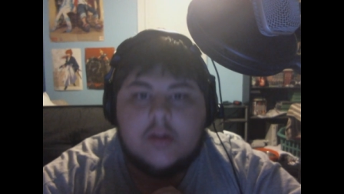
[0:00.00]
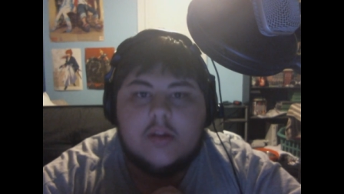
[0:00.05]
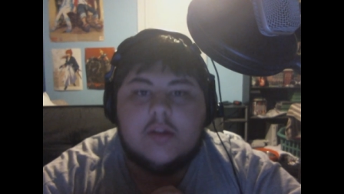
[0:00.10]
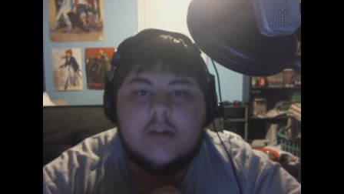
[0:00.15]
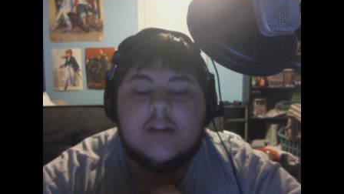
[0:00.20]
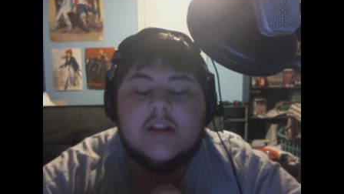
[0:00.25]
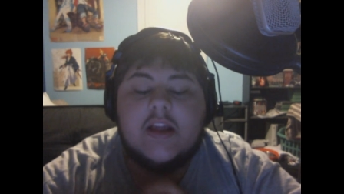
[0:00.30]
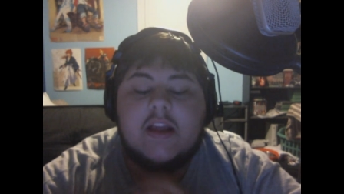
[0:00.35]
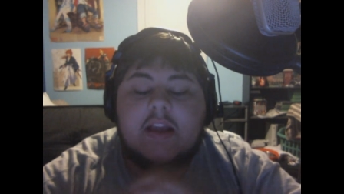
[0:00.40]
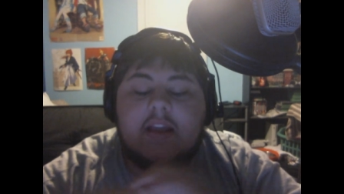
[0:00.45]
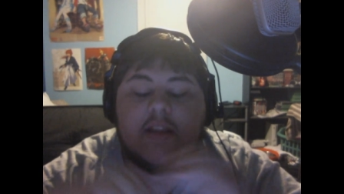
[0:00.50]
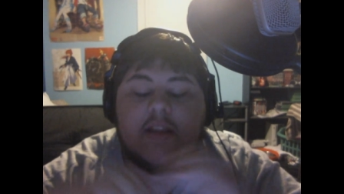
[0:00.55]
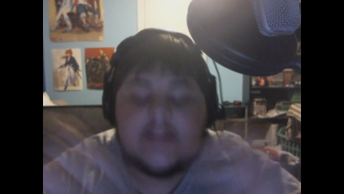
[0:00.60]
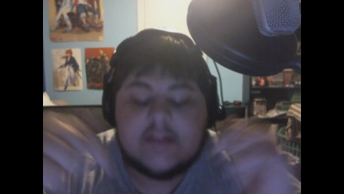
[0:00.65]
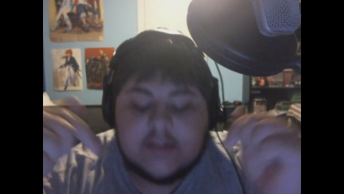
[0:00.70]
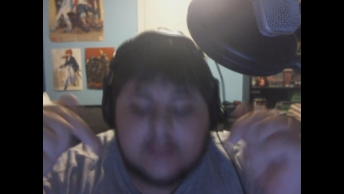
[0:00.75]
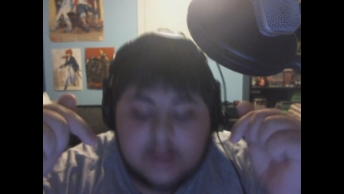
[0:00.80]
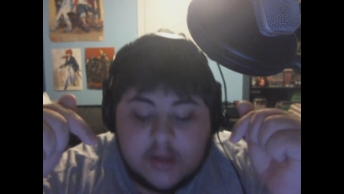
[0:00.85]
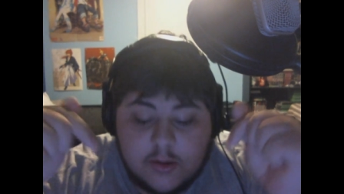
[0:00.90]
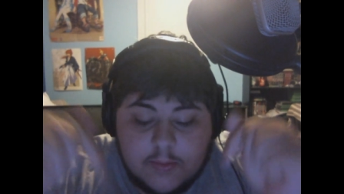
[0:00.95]
Link
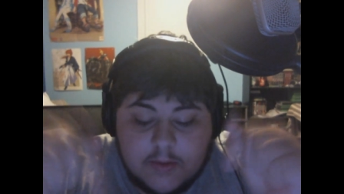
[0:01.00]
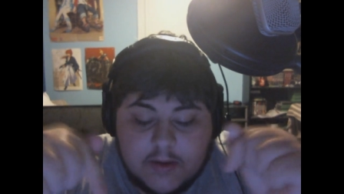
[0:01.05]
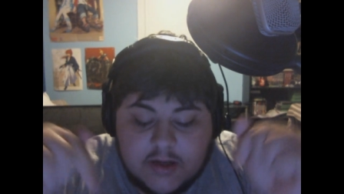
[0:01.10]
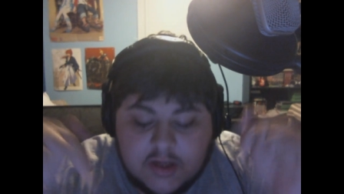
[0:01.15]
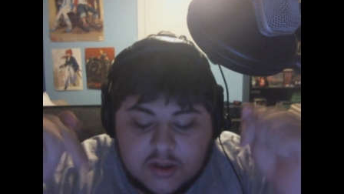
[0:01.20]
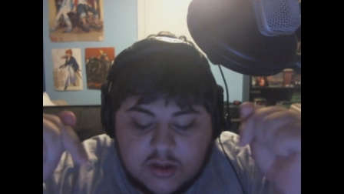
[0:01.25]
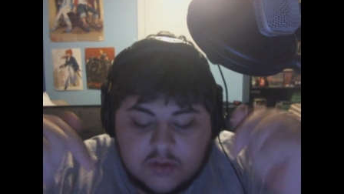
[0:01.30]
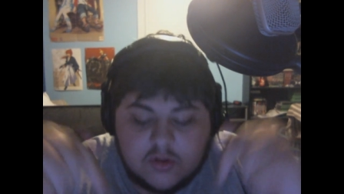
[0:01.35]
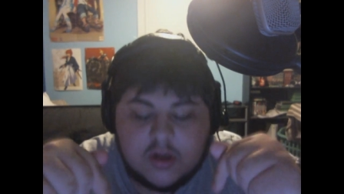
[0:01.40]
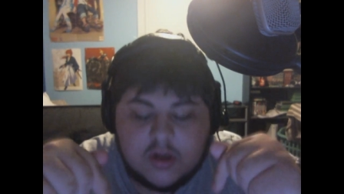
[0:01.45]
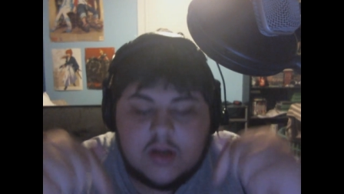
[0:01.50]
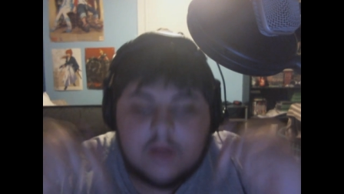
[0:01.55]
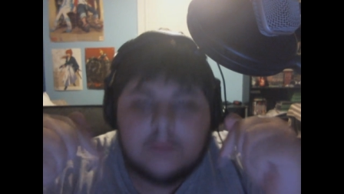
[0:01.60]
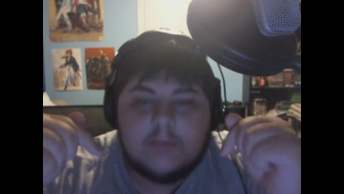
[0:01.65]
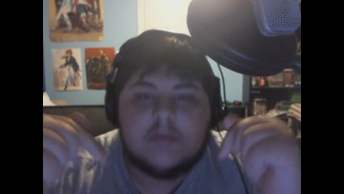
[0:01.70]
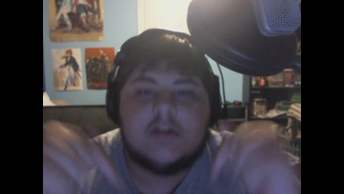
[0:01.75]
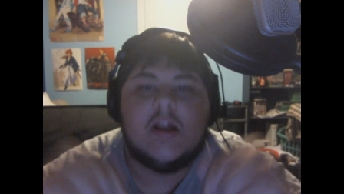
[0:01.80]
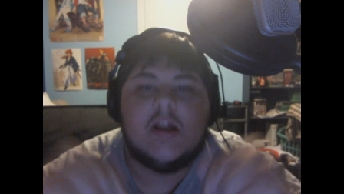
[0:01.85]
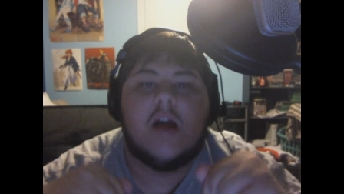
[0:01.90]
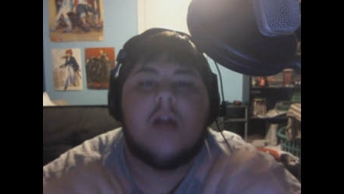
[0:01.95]
is to my
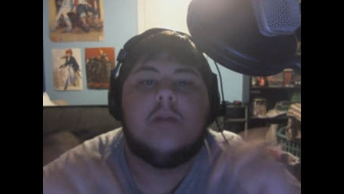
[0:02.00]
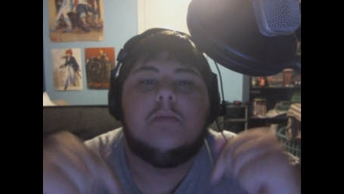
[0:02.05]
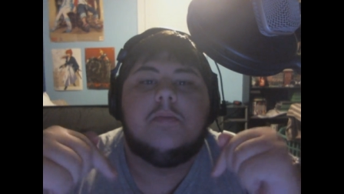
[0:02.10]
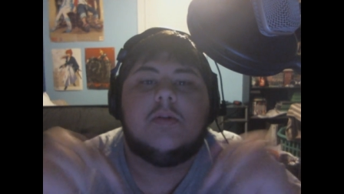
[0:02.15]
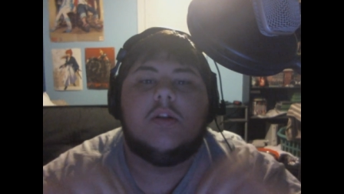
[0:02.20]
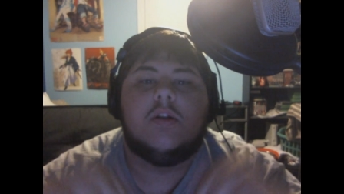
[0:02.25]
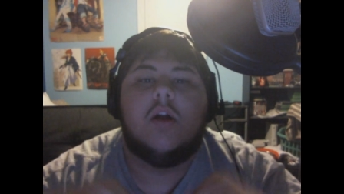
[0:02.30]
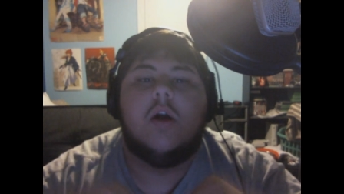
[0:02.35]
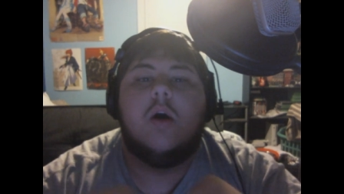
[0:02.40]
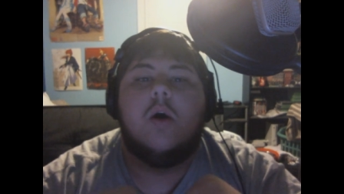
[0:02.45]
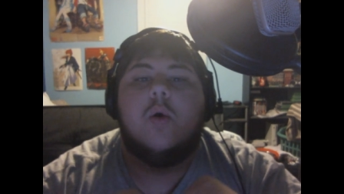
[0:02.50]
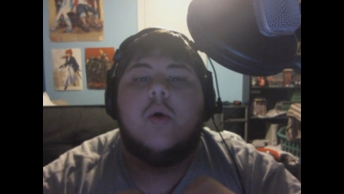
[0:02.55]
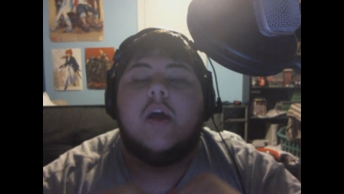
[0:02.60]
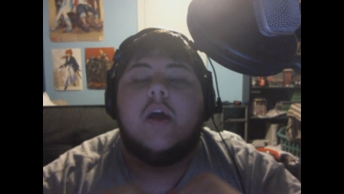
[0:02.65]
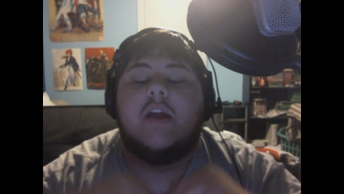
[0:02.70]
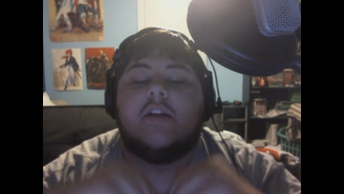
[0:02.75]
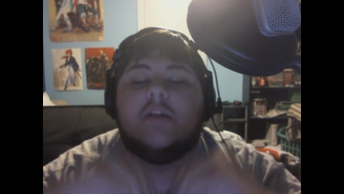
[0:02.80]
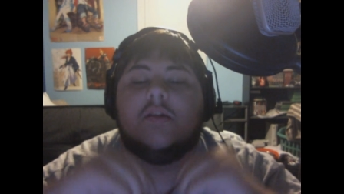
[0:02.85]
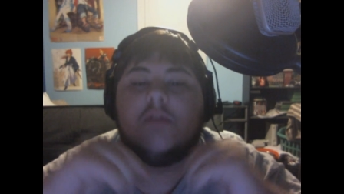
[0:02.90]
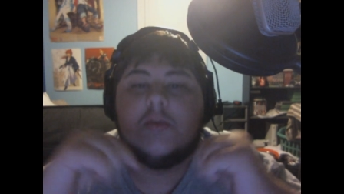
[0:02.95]
stream down below
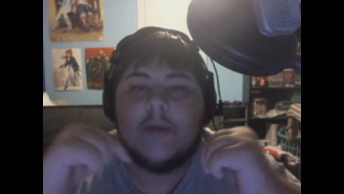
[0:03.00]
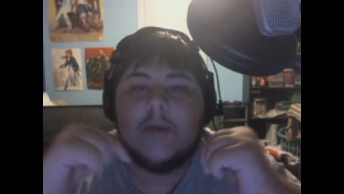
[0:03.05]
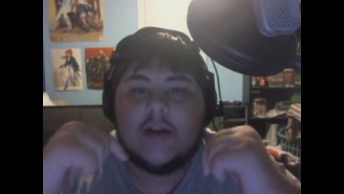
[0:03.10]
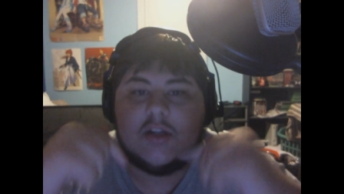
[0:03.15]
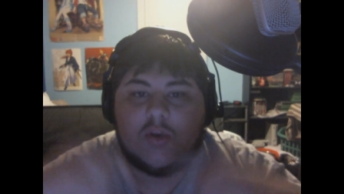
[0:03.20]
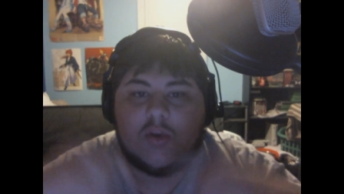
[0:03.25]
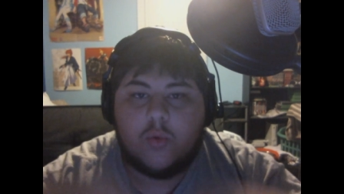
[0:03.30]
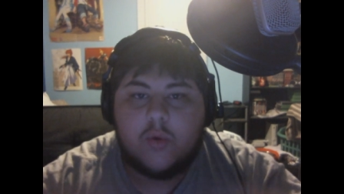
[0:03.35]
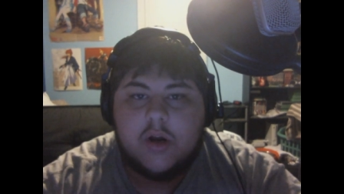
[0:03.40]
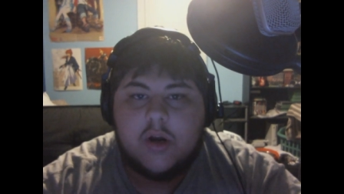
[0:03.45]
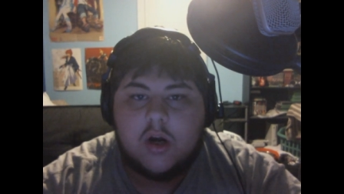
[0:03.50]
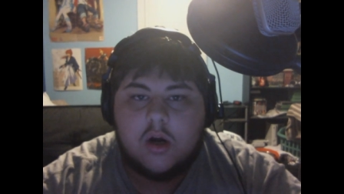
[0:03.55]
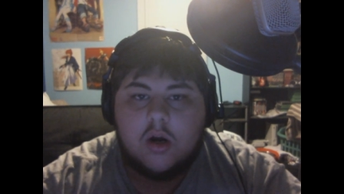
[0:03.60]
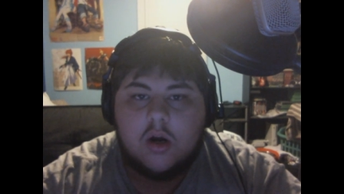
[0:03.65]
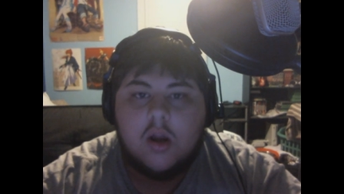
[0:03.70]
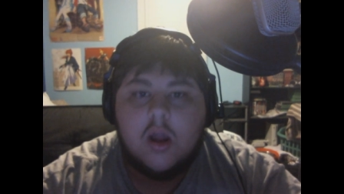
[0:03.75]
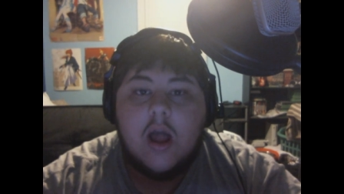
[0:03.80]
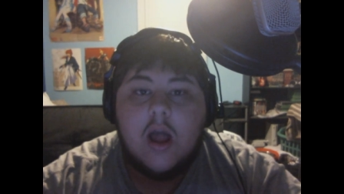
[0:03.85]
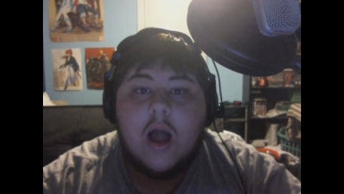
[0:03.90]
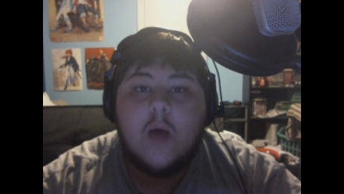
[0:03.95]
and to my
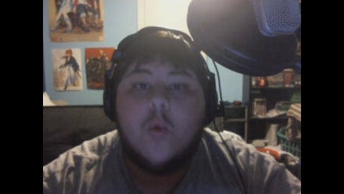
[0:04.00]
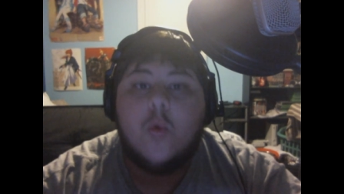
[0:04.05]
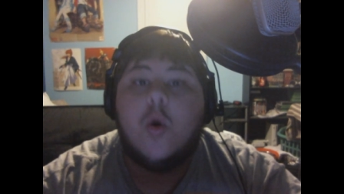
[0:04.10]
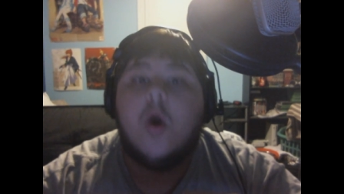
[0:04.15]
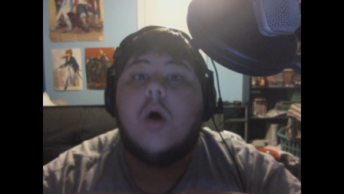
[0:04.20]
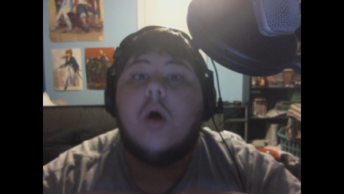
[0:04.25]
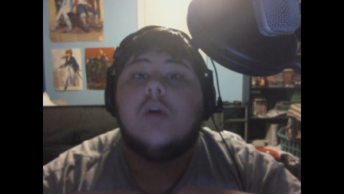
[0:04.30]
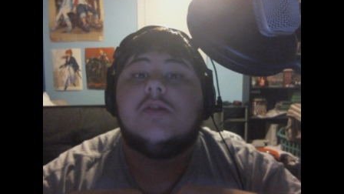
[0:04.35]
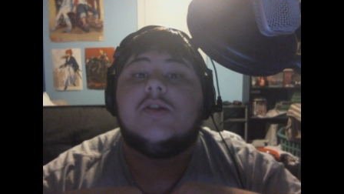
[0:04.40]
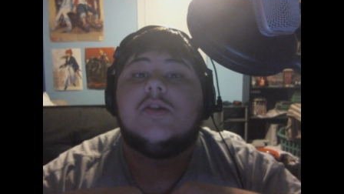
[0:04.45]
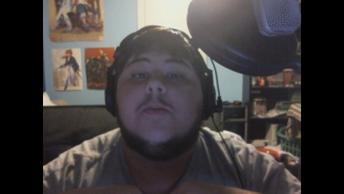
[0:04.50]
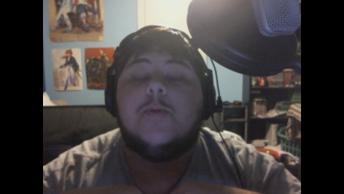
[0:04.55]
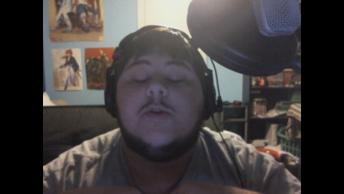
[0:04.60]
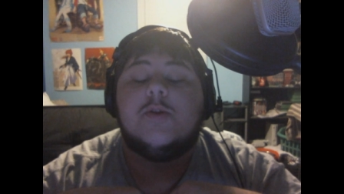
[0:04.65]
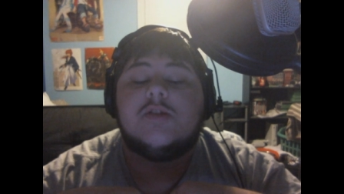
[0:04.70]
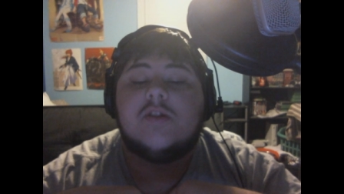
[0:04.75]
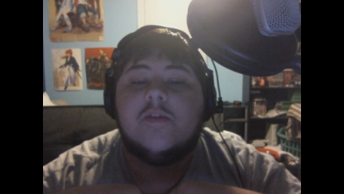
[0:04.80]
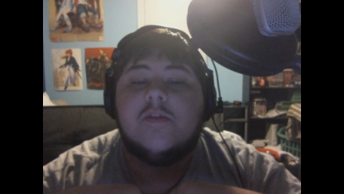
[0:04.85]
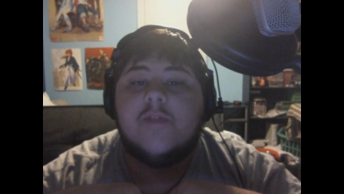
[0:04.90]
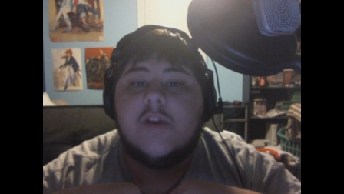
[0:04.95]
Twitter. I will also
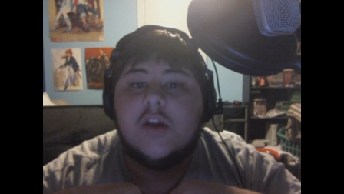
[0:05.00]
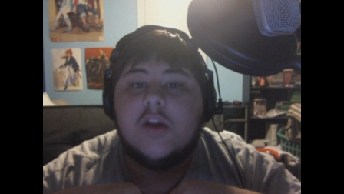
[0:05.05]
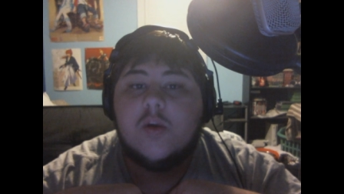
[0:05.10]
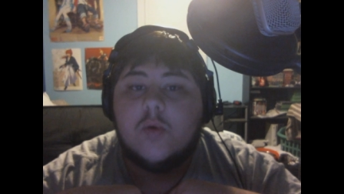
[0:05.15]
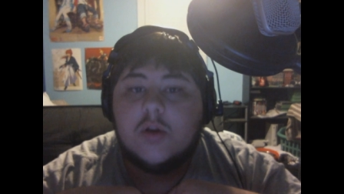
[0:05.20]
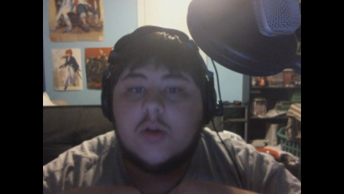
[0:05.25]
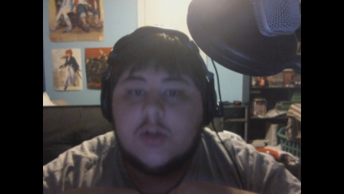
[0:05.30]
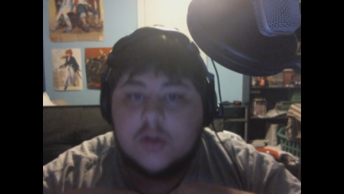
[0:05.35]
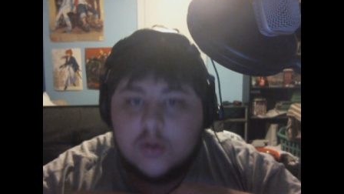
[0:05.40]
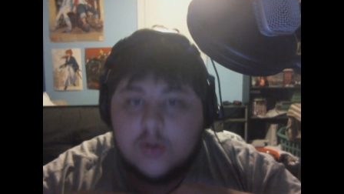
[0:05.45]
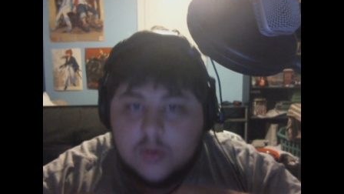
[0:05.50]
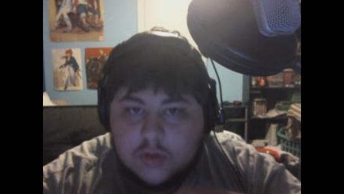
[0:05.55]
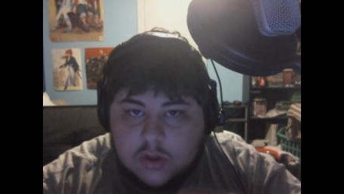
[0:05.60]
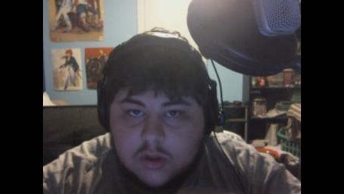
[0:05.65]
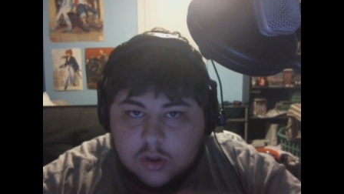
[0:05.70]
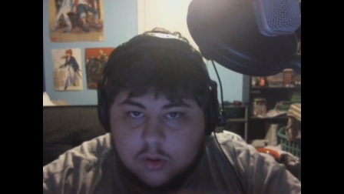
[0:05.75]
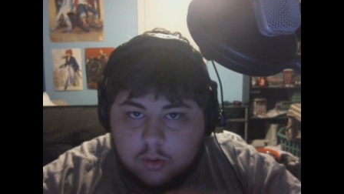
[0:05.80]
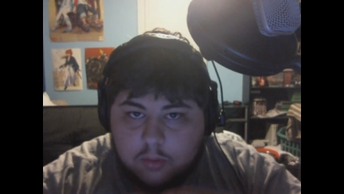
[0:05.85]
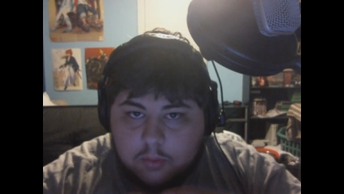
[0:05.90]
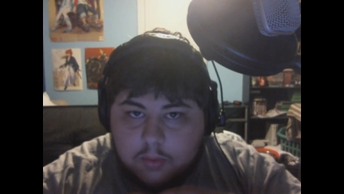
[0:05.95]
post a video on
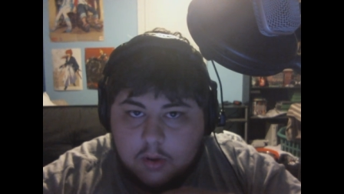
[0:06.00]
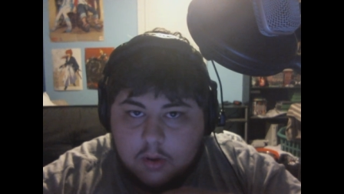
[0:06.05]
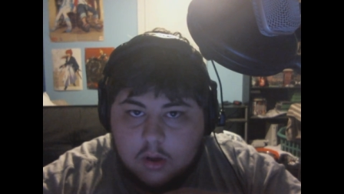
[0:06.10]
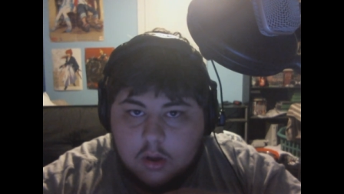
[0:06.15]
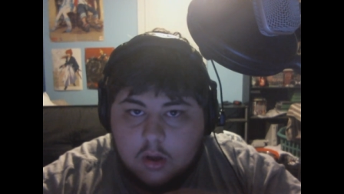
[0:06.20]
YouTube.